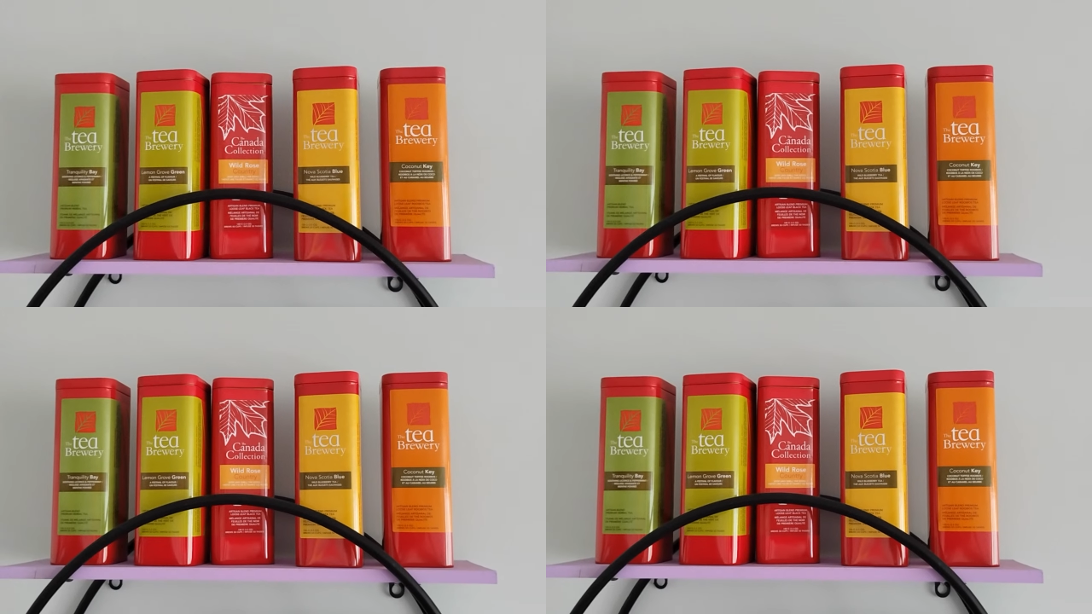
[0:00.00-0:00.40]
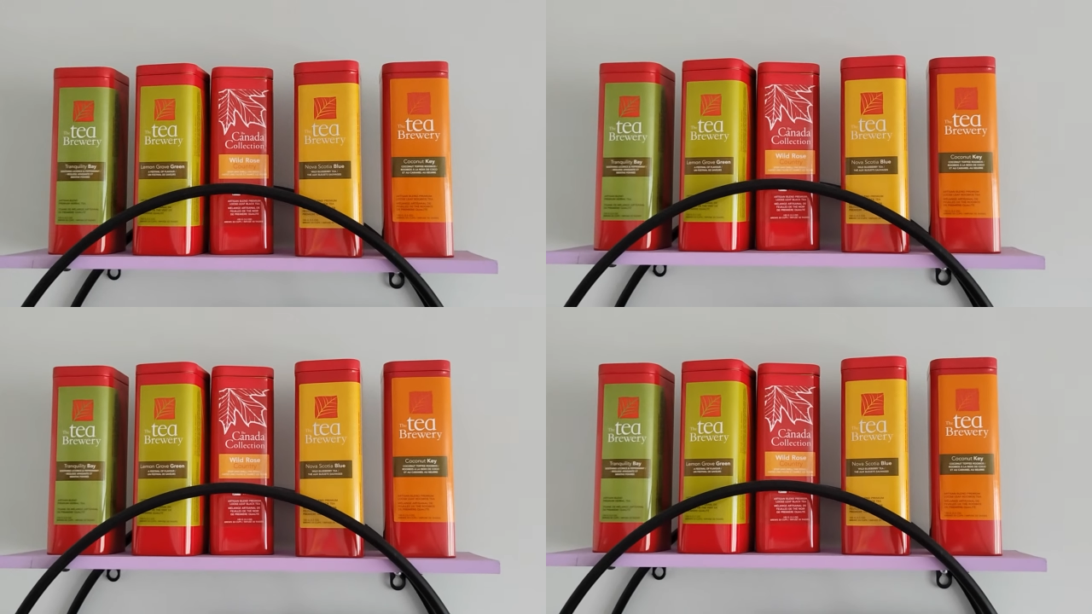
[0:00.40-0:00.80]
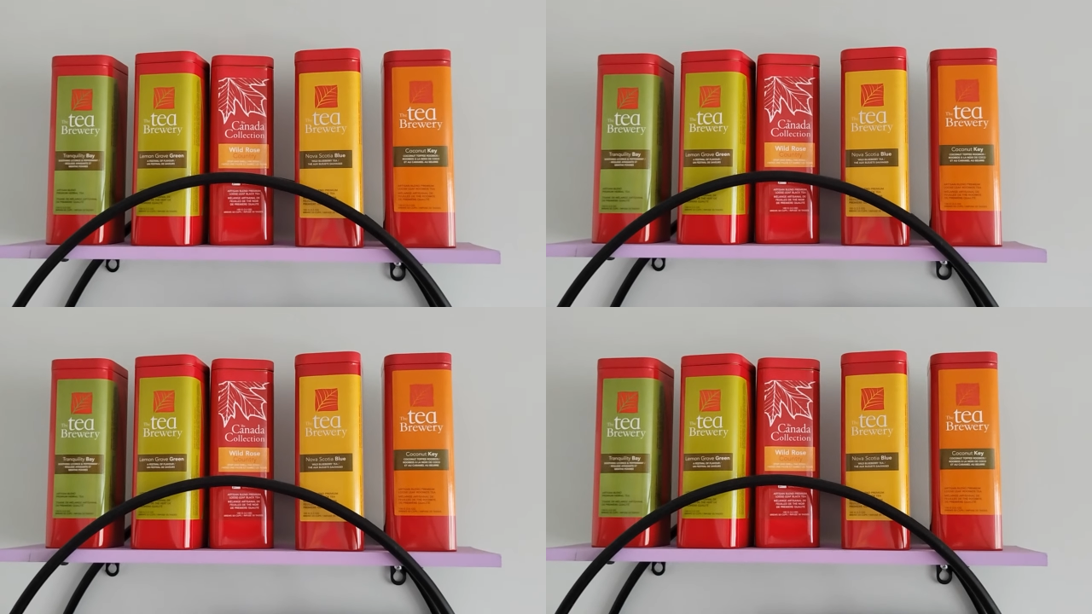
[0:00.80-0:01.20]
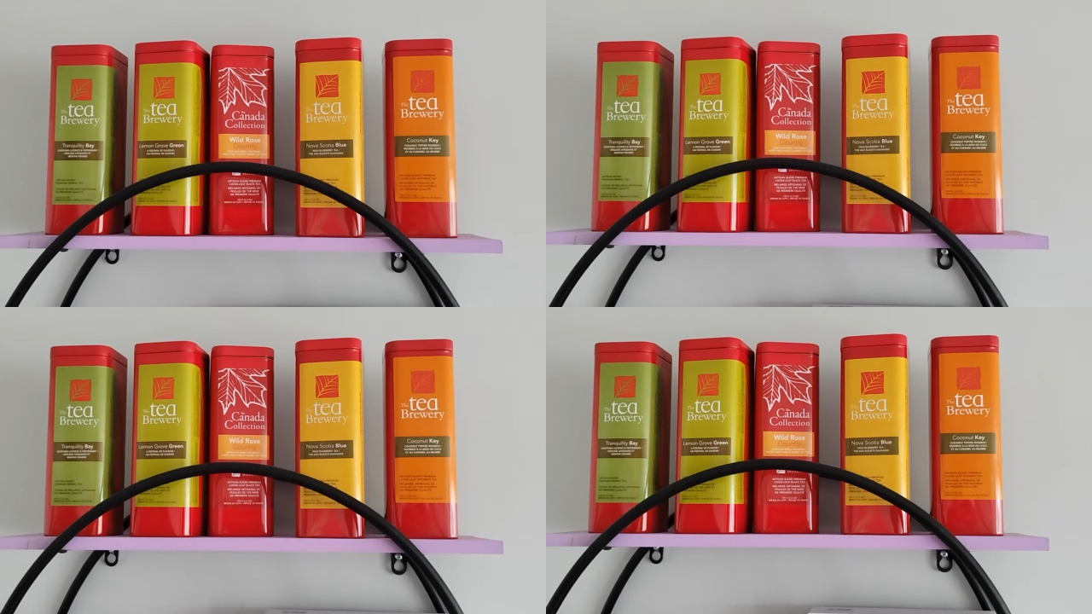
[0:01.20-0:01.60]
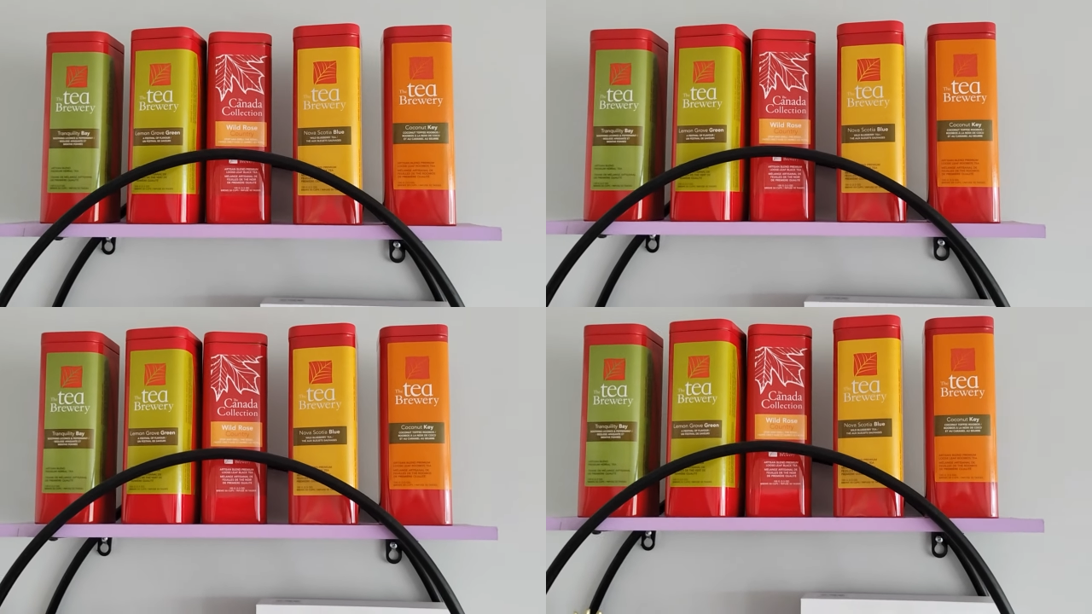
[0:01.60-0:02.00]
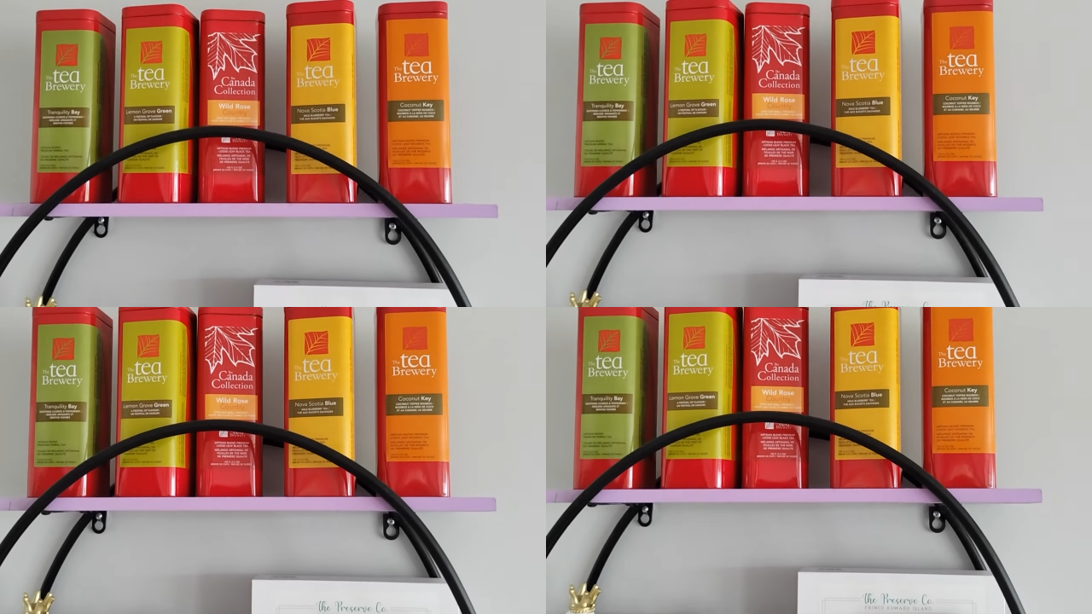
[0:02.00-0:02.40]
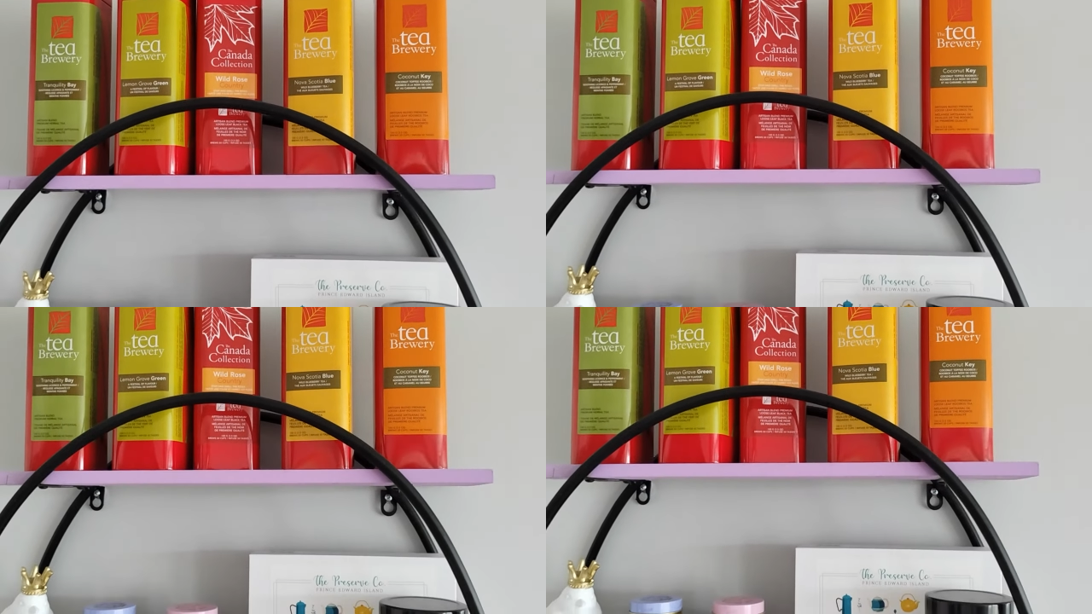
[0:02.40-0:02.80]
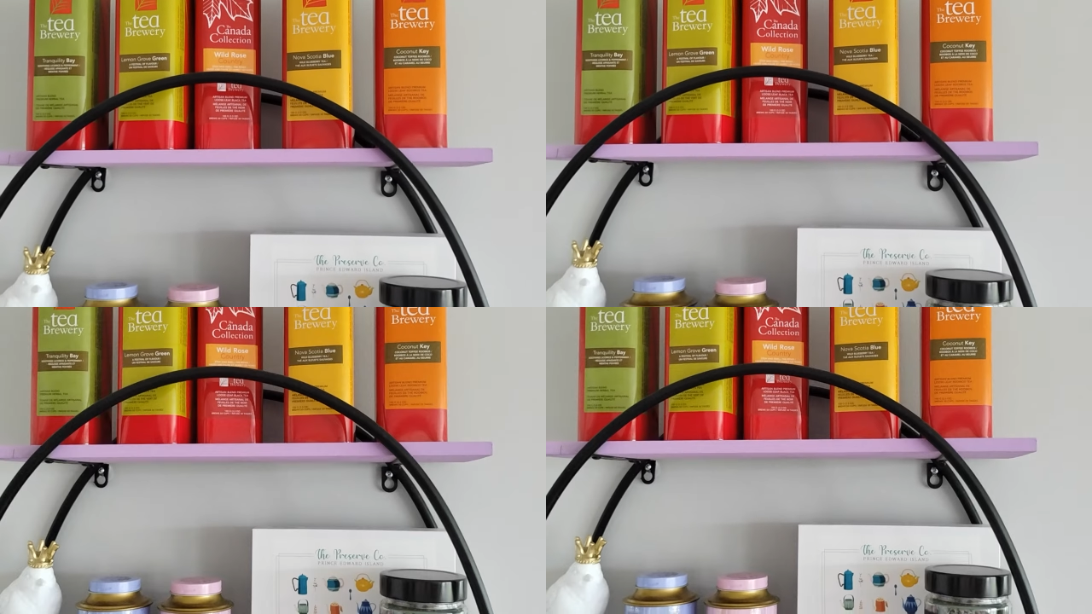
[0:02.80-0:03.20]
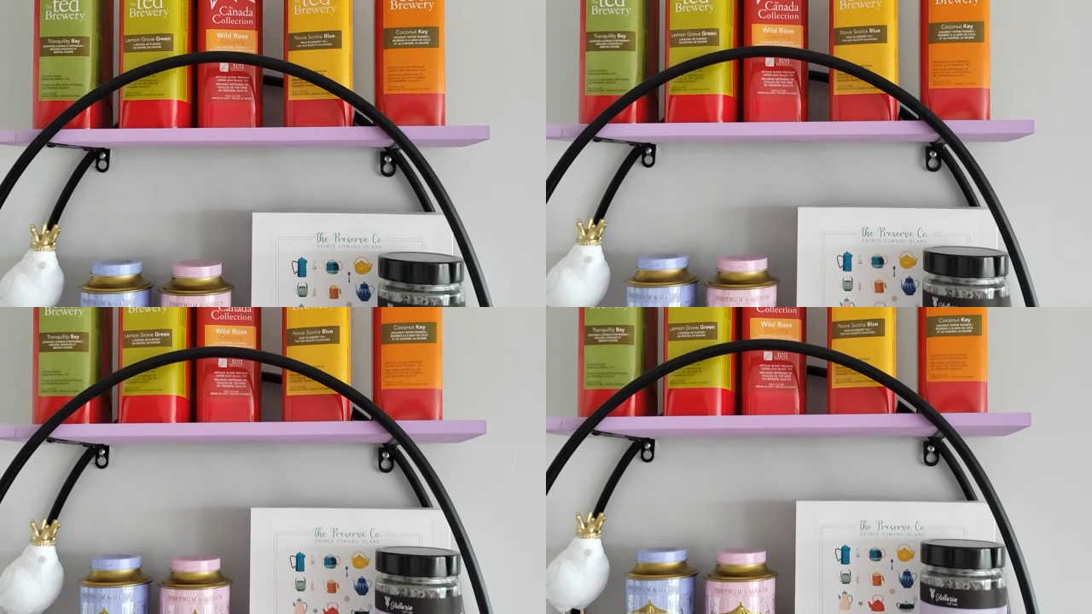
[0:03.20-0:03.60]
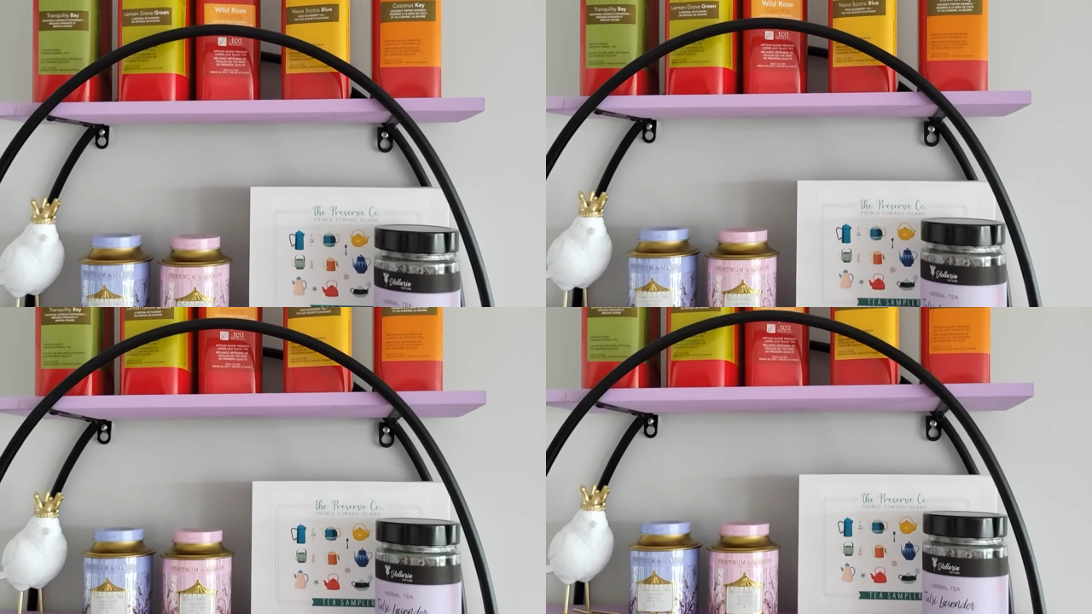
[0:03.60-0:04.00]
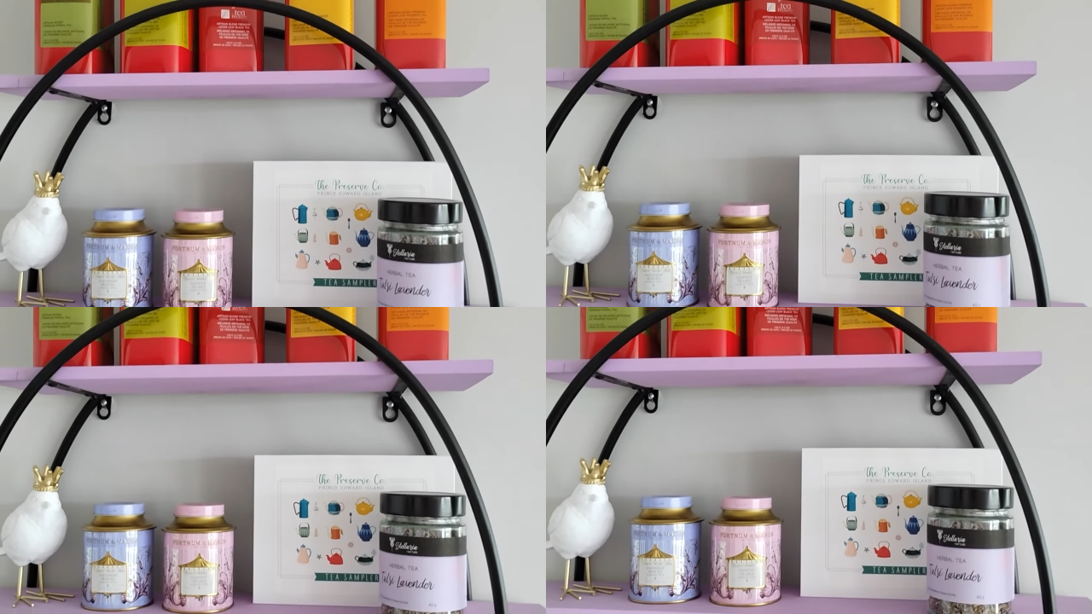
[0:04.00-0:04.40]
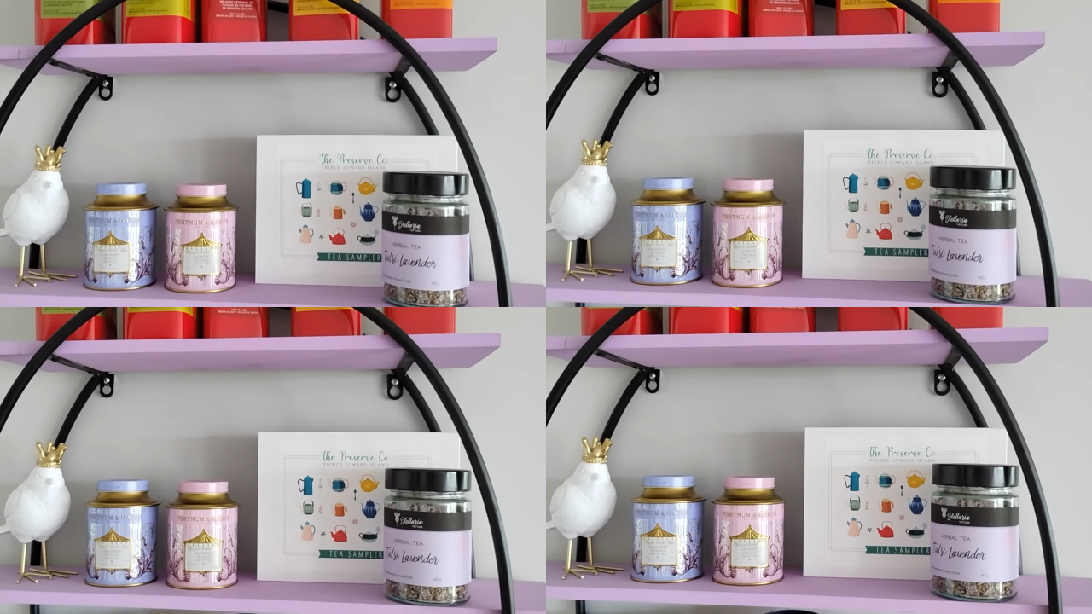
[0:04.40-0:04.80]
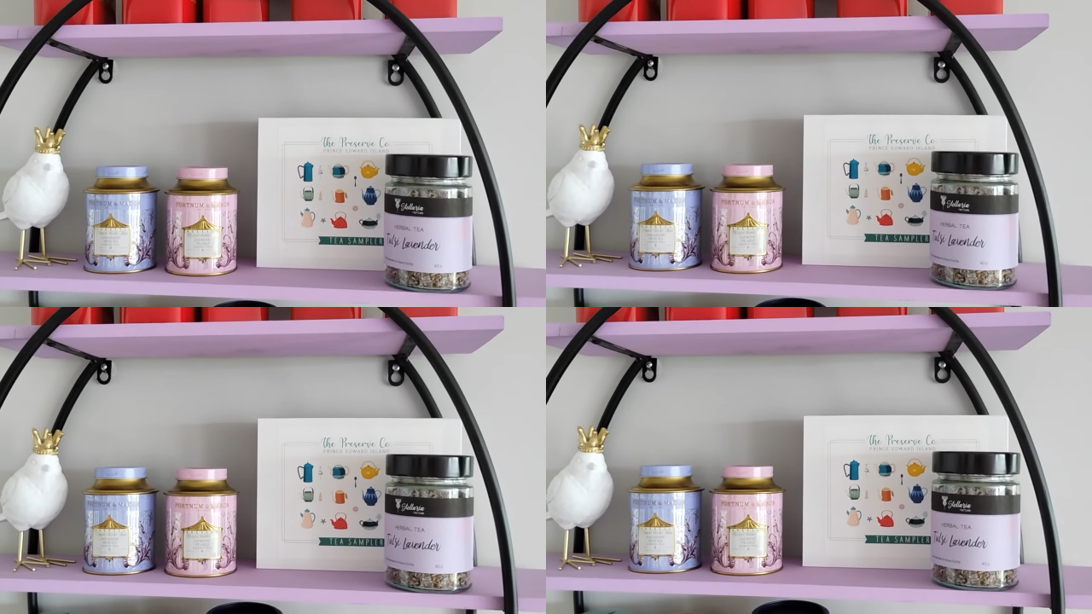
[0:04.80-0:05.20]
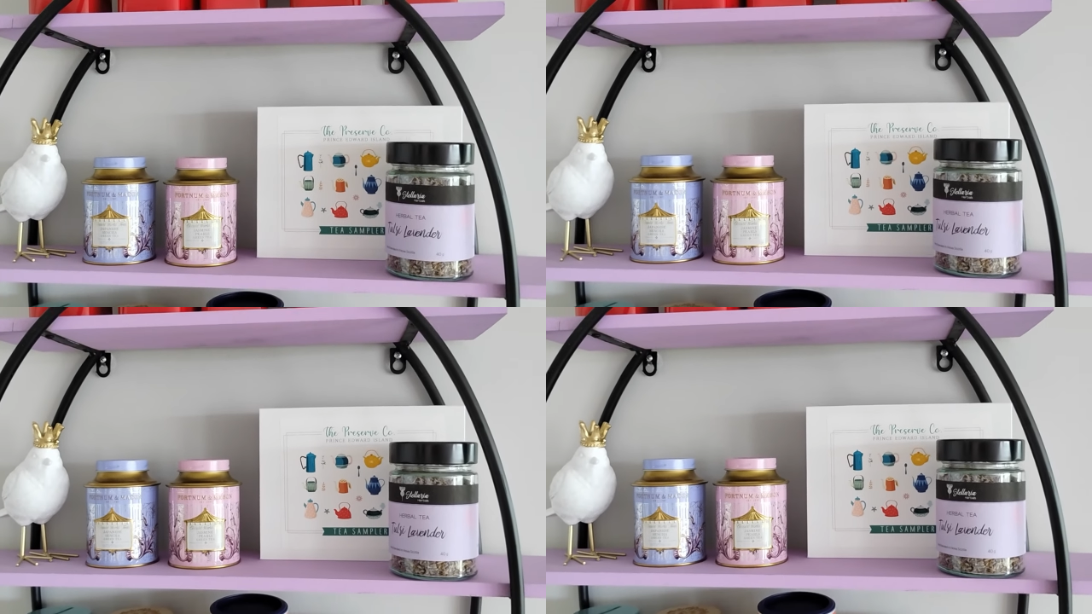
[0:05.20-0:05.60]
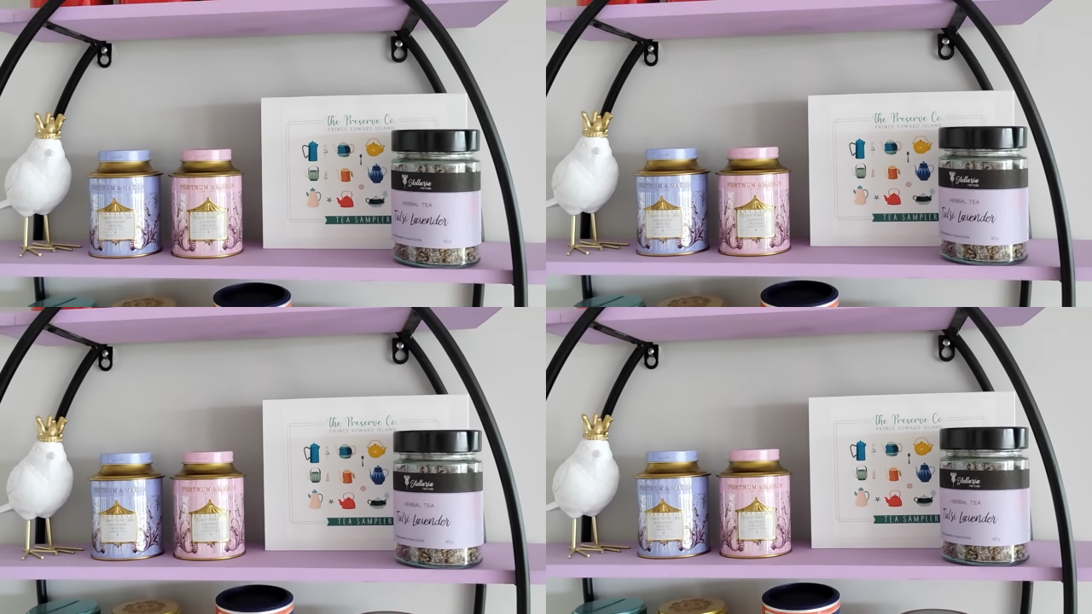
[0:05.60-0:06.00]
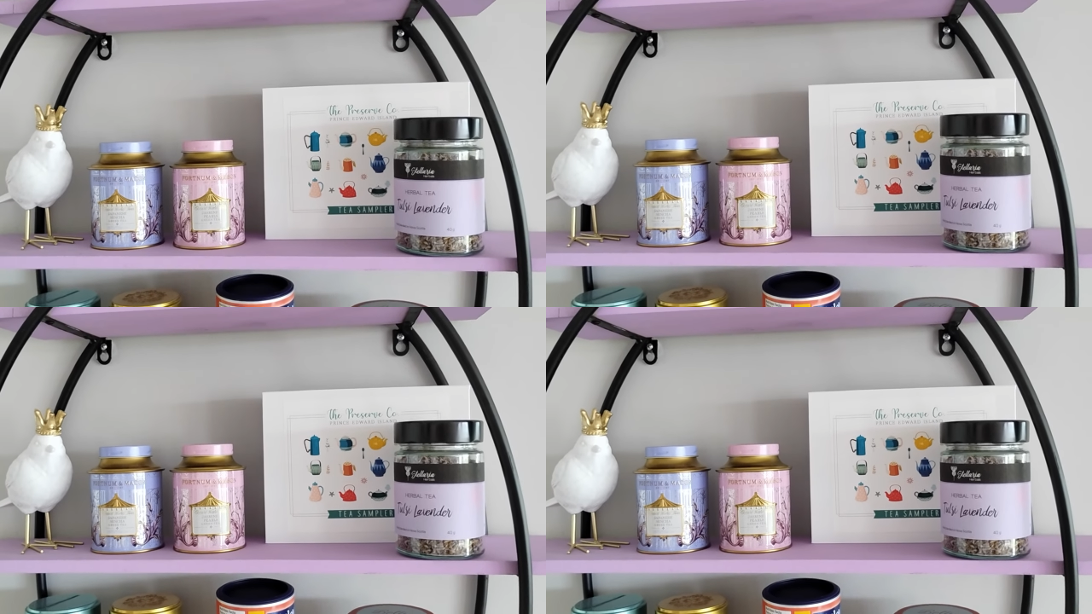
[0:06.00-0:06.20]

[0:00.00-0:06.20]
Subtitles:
[unreadable: no face in view]